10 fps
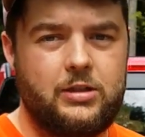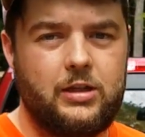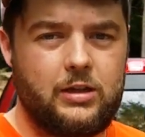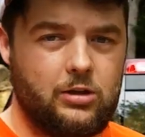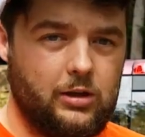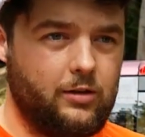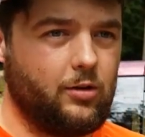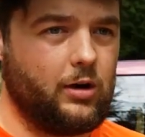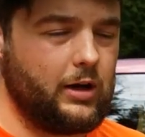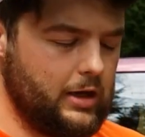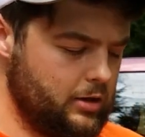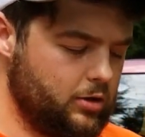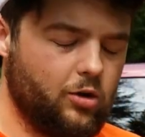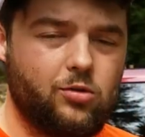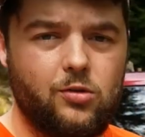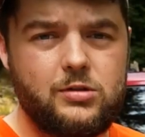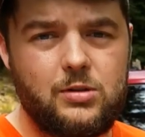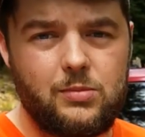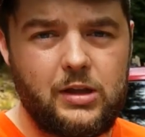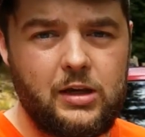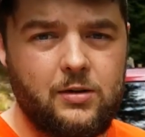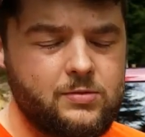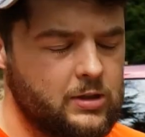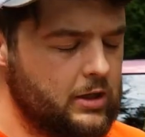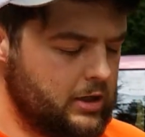You need to either go through some leaves,